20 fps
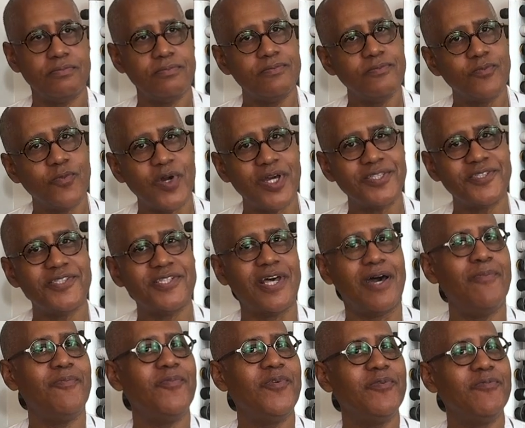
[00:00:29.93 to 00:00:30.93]
what some
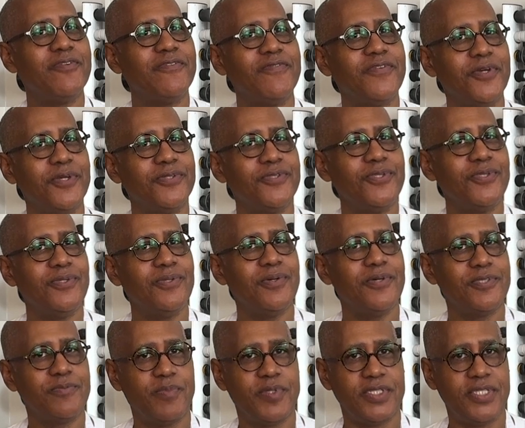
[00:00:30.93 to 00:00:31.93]
would refer to as
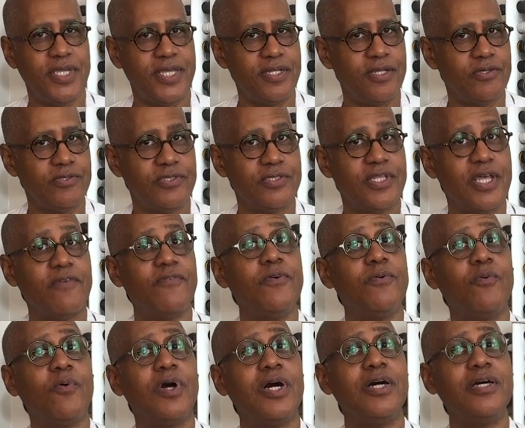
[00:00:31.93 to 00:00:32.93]
potatoes
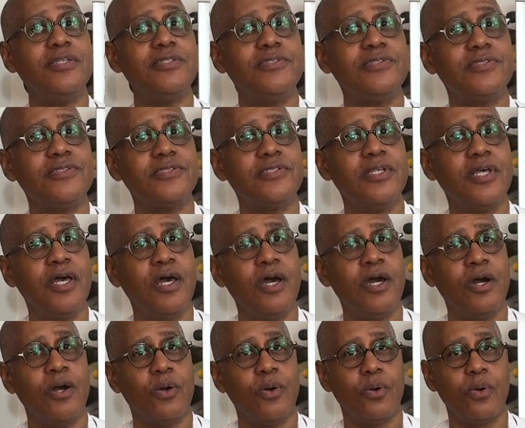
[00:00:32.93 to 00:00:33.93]
dauphinoise
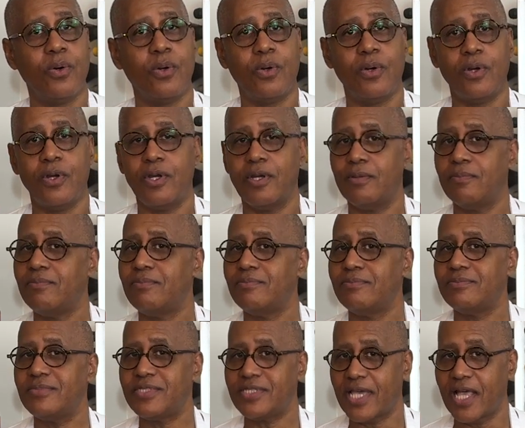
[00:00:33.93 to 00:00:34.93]
or
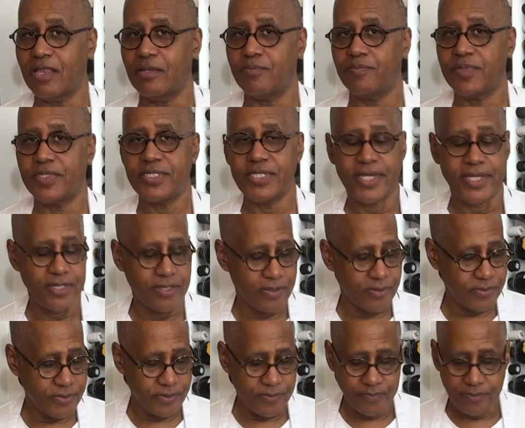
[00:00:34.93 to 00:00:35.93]
scalloped
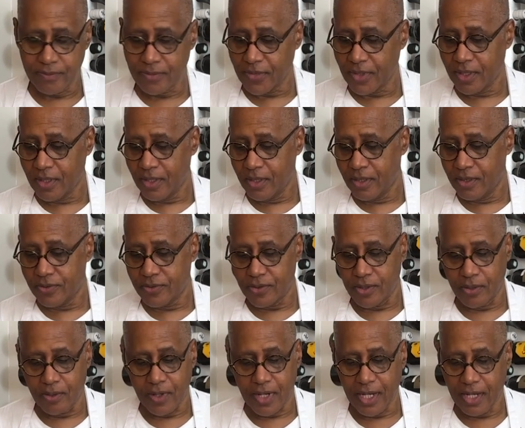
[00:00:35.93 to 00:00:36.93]
potatoes.
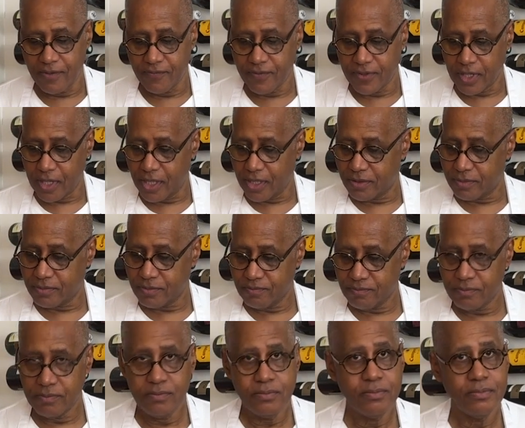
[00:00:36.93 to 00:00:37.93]
So I've got
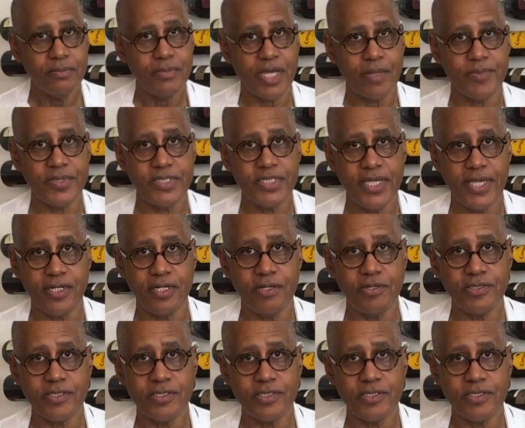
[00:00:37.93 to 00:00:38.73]
my potatoes.